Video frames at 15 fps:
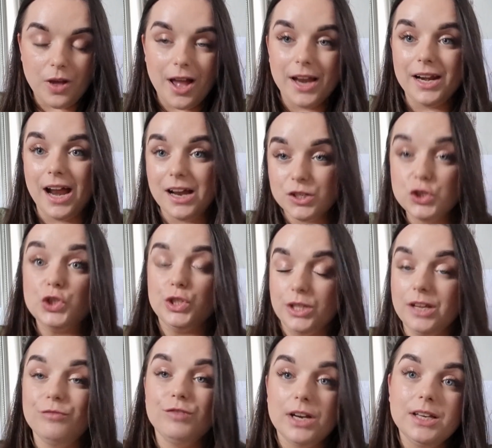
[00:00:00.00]
and
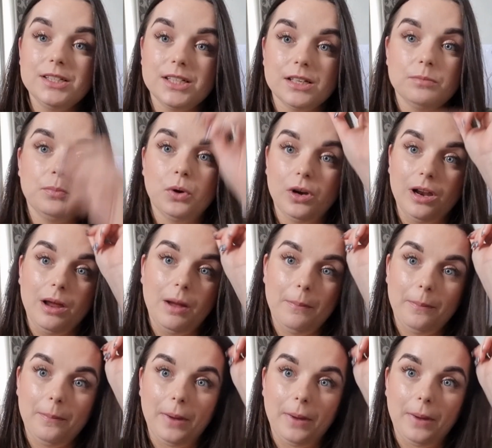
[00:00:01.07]
they really did pull it